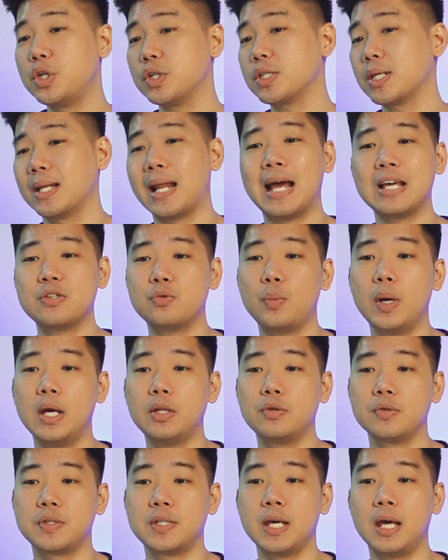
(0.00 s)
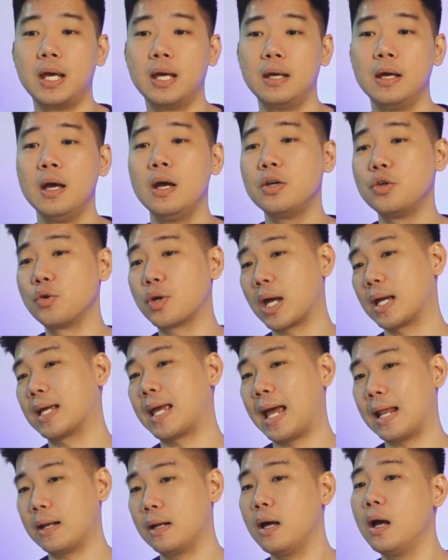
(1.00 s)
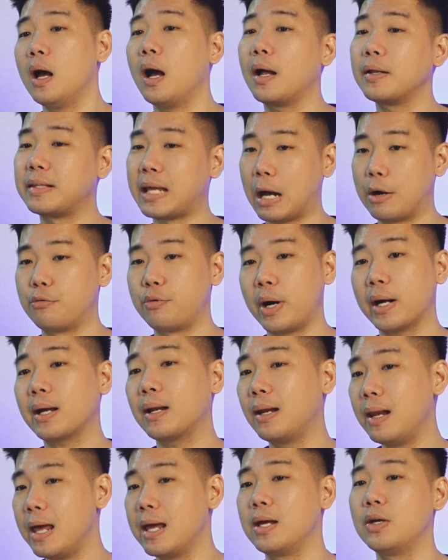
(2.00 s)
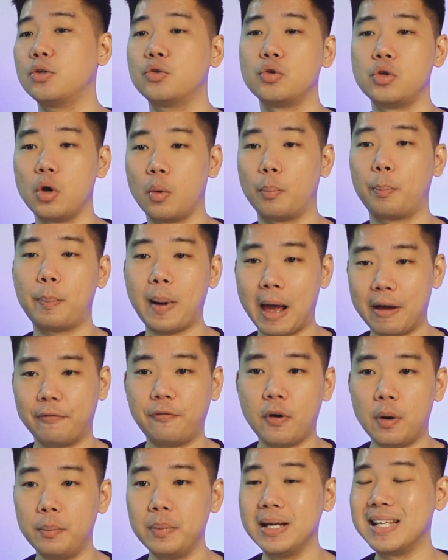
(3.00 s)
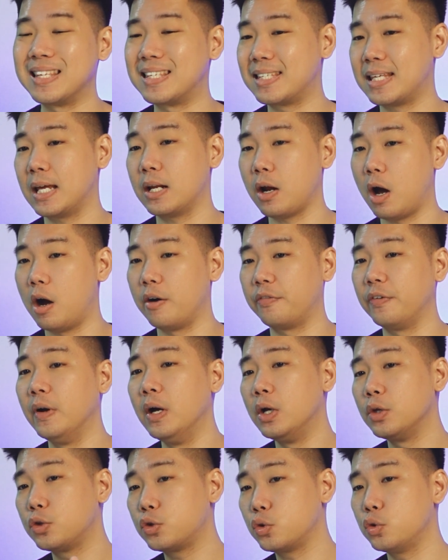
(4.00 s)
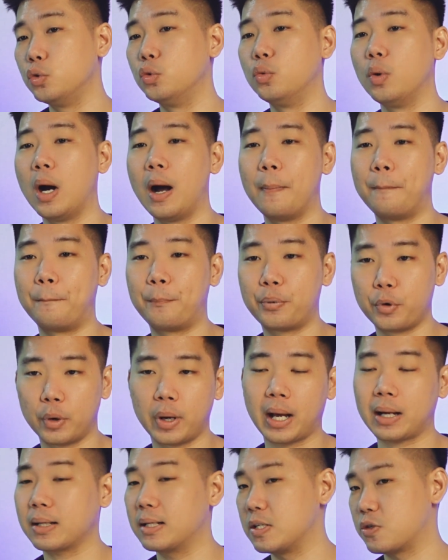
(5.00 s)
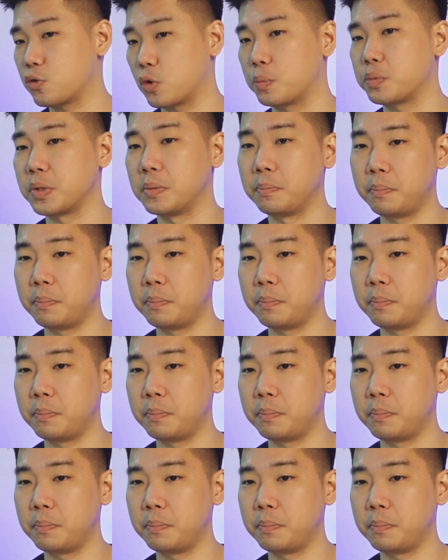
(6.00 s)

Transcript: is a nice way to say you can get a direct link to your platform instead of to a product description